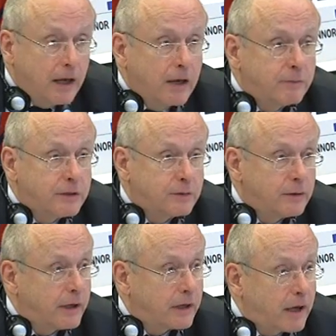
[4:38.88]
and we should
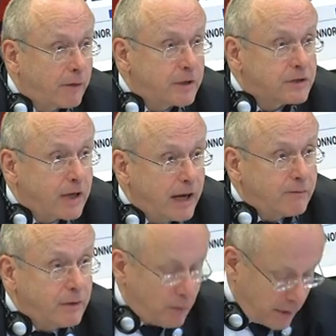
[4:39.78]
encourage
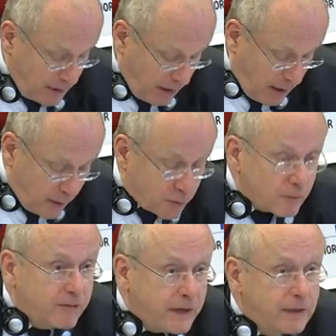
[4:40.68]
everyone to
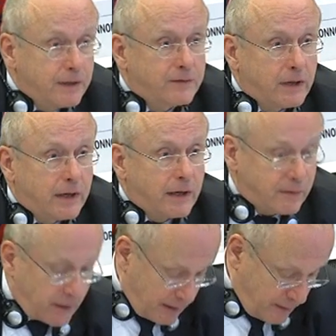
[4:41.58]
witness
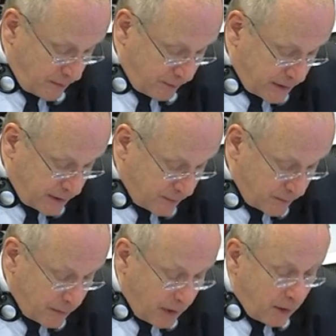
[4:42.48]
against
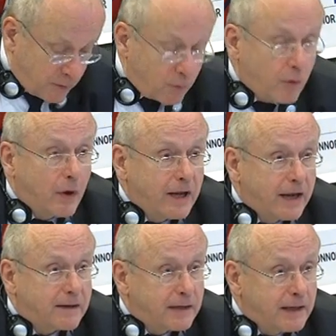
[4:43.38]
anti-Semitism, to call
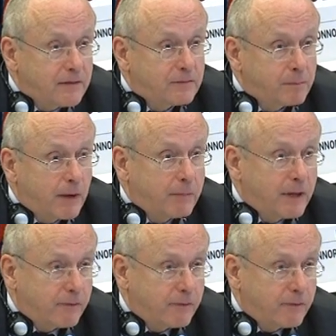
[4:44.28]
at least public